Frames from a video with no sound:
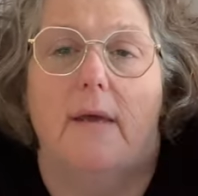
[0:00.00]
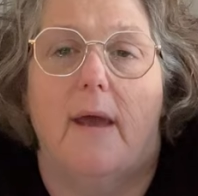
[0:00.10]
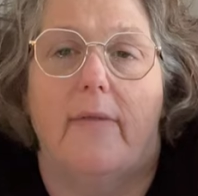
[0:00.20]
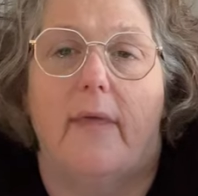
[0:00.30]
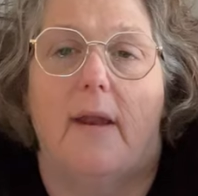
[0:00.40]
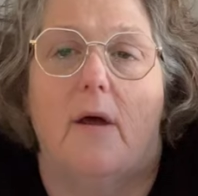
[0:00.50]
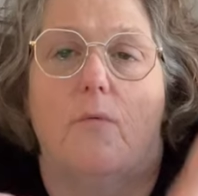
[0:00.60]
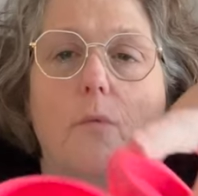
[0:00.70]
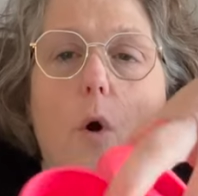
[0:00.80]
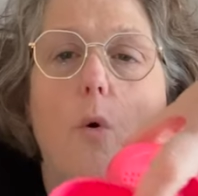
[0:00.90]
and then it
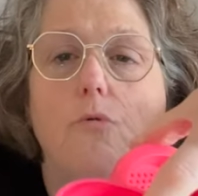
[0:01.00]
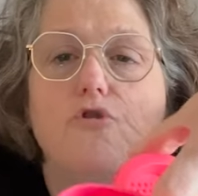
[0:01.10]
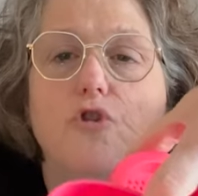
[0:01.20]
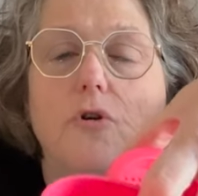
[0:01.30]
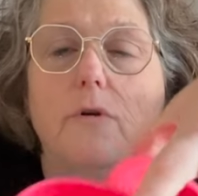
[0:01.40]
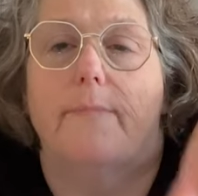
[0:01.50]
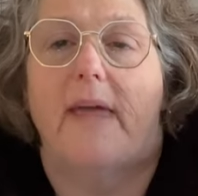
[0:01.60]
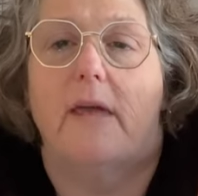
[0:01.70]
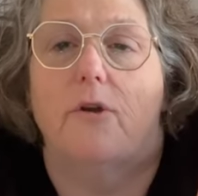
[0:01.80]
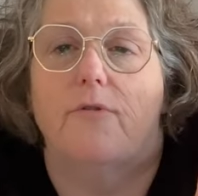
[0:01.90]
holds your
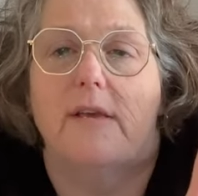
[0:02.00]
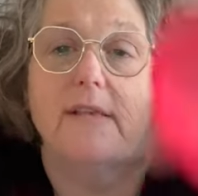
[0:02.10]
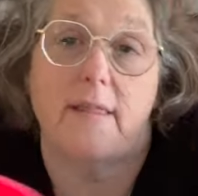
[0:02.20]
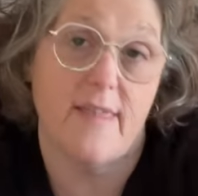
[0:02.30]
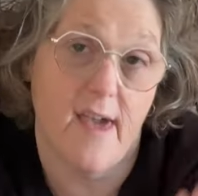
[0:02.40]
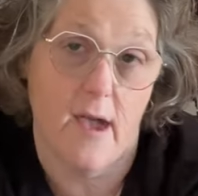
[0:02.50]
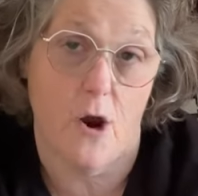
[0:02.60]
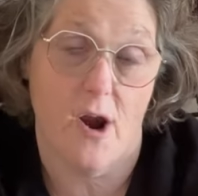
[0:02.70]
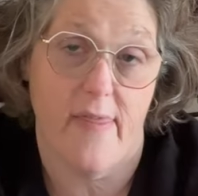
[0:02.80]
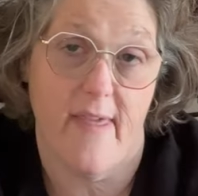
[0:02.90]
bacon grease in there.
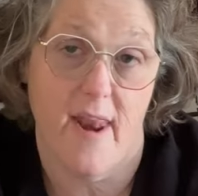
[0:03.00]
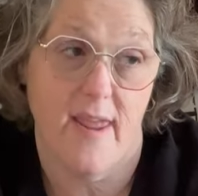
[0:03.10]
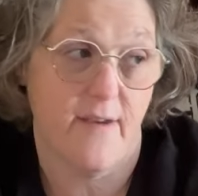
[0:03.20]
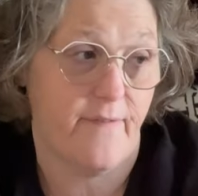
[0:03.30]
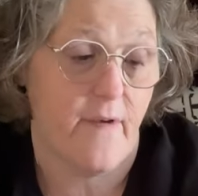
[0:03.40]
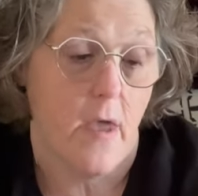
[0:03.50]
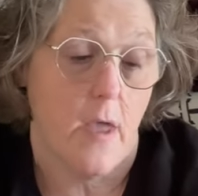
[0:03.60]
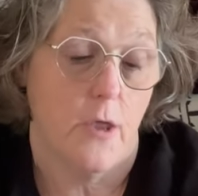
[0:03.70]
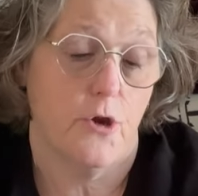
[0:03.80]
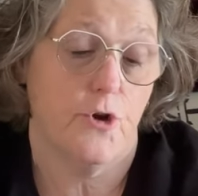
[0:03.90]
And then if
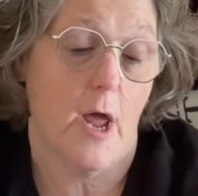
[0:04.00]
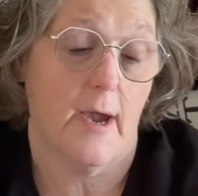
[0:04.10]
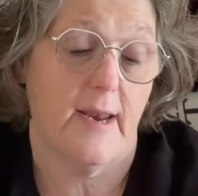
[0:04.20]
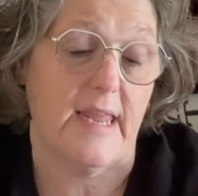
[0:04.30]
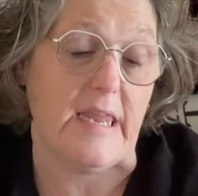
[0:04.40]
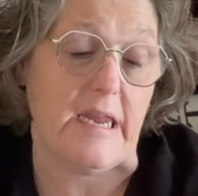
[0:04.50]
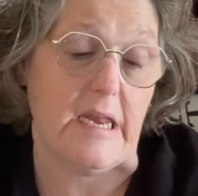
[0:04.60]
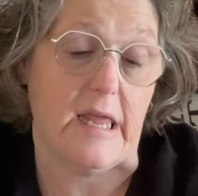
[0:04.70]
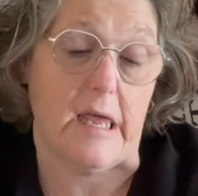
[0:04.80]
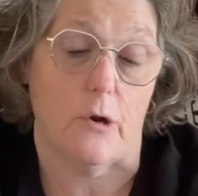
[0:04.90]
you're not going to eat
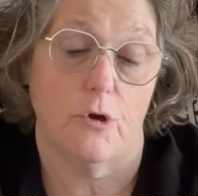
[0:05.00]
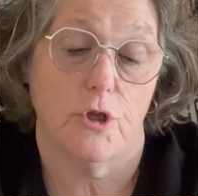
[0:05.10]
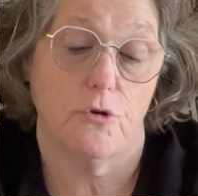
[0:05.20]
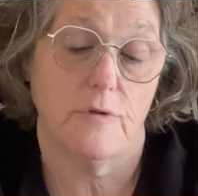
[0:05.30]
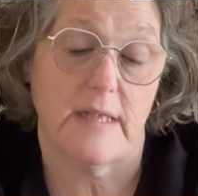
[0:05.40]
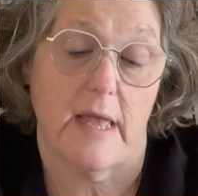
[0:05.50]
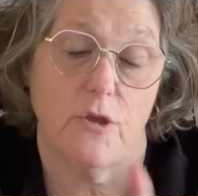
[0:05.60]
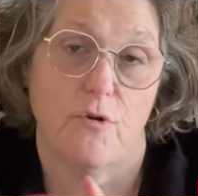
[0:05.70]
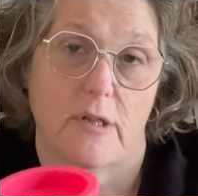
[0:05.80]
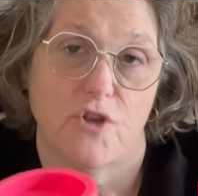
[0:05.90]
it or use it,
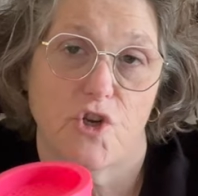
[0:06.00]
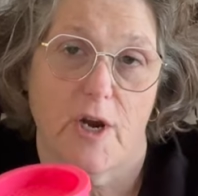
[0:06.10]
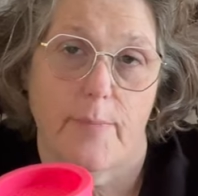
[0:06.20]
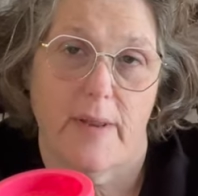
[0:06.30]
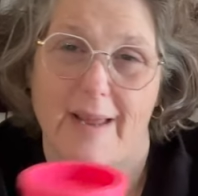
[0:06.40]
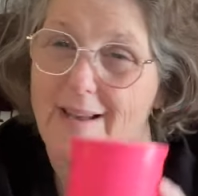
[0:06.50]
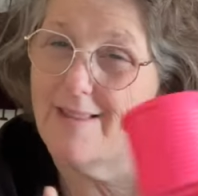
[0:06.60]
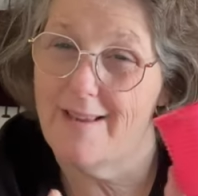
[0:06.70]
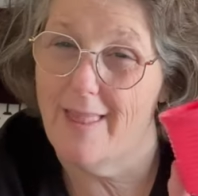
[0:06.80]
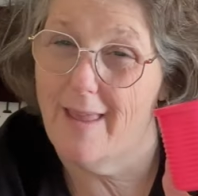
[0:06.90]
you can scrape it and
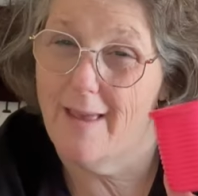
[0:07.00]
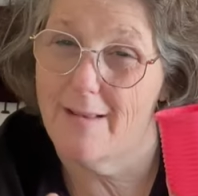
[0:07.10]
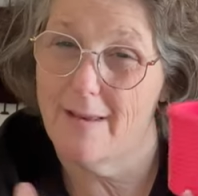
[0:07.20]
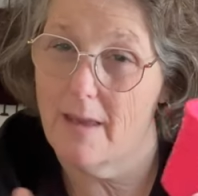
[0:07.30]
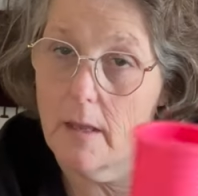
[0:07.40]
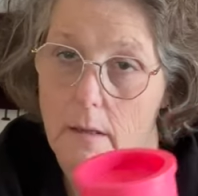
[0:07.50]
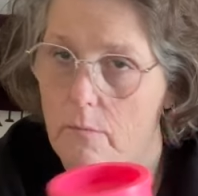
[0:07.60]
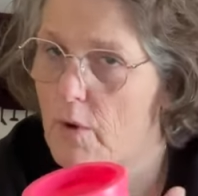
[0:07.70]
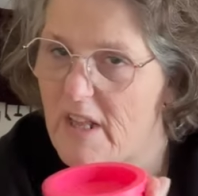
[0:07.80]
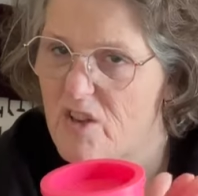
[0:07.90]
clean this and keep
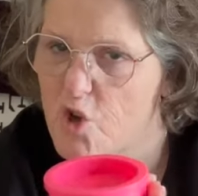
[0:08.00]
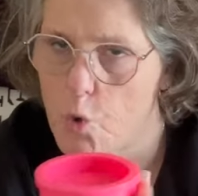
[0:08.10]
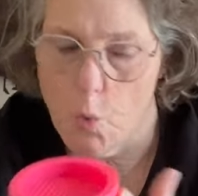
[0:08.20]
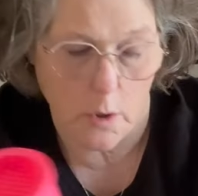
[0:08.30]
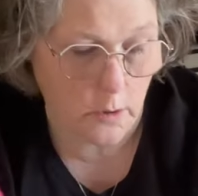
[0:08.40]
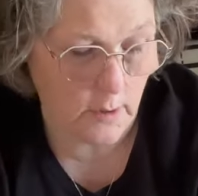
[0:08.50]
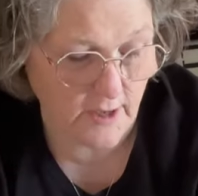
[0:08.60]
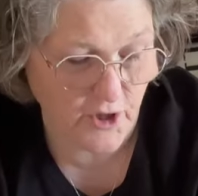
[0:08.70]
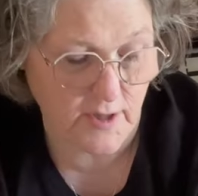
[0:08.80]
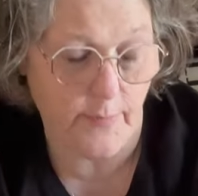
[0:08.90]
when it's cool. And
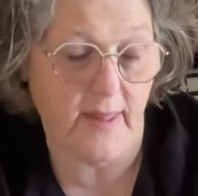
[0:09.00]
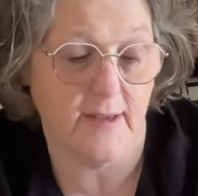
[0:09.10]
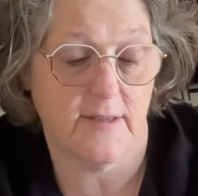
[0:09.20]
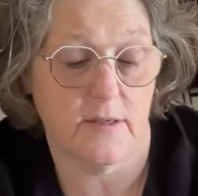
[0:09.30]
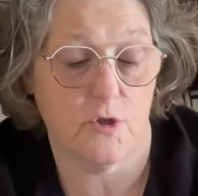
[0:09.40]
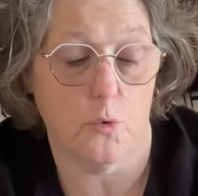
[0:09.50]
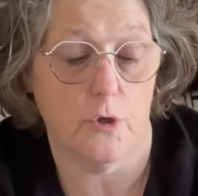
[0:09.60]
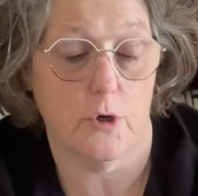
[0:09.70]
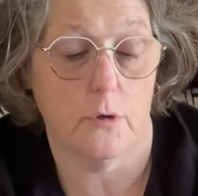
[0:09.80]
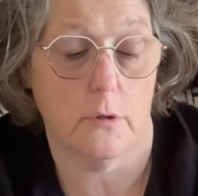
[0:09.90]
it's just a place to store
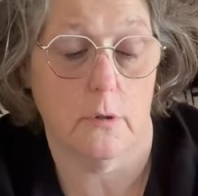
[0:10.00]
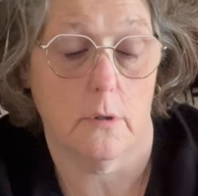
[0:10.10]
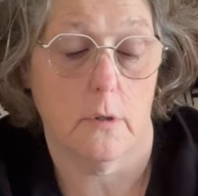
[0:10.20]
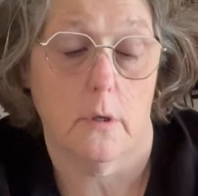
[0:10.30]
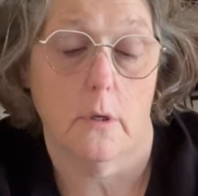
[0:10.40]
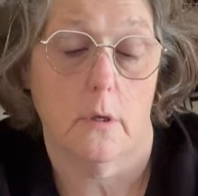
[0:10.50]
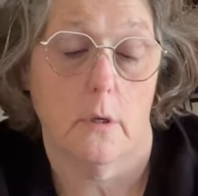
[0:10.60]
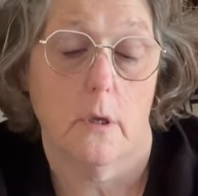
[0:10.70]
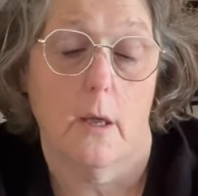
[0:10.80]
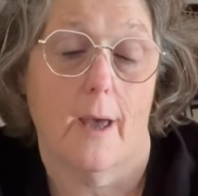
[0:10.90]
your,
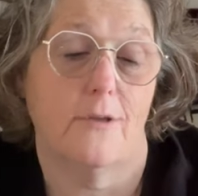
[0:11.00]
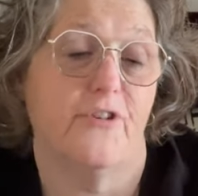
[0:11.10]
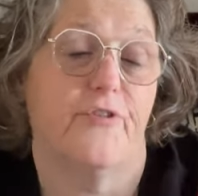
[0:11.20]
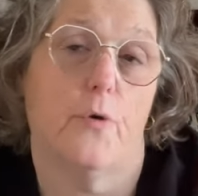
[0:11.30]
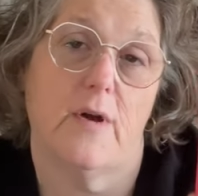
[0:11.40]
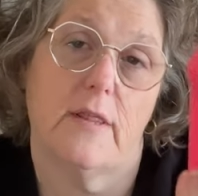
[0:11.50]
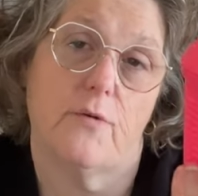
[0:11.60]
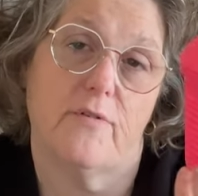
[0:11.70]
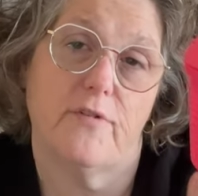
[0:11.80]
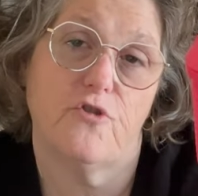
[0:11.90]
I'll just throw it in the
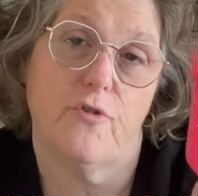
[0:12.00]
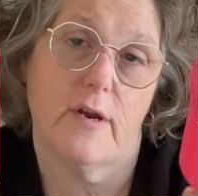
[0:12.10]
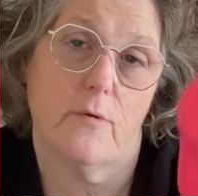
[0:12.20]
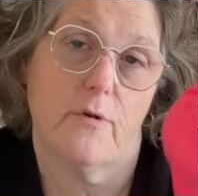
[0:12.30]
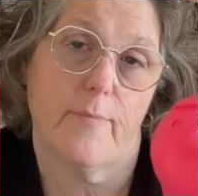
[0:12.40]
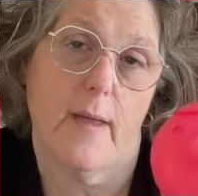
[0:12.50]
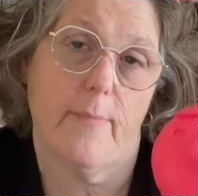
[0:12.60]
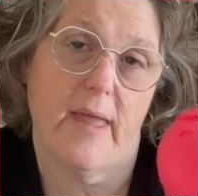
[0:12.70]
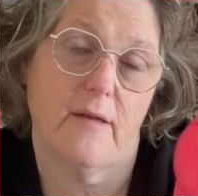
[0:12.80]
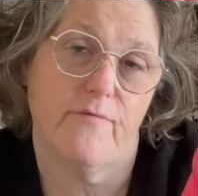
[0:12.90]
refrigerator with my
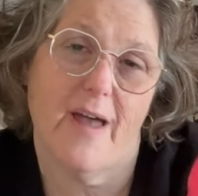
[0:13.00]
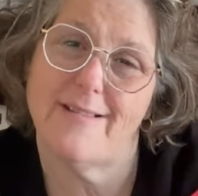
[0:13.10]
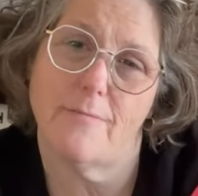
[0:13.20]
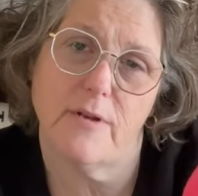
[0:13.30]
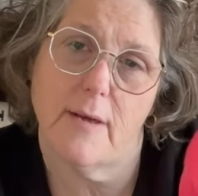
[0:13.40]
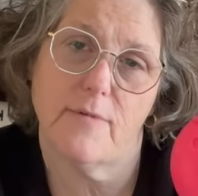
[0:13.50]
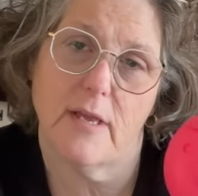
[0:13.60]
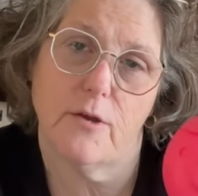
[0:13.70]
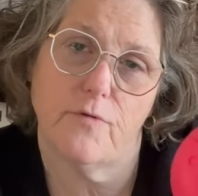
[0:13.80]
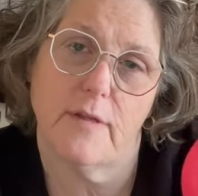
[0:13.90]
bacon fat. Sometimes I
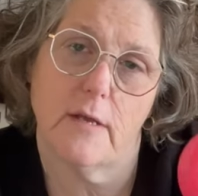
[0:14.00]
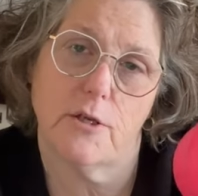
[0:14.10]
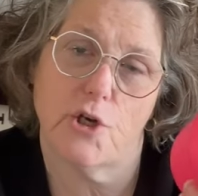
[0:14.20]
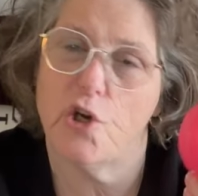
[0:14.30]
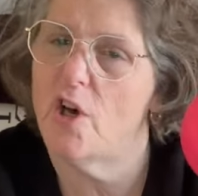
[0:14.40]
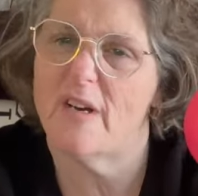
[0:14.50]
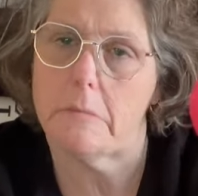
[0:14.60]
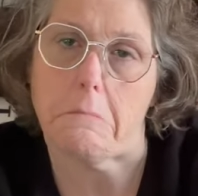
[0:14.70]
use it to cook.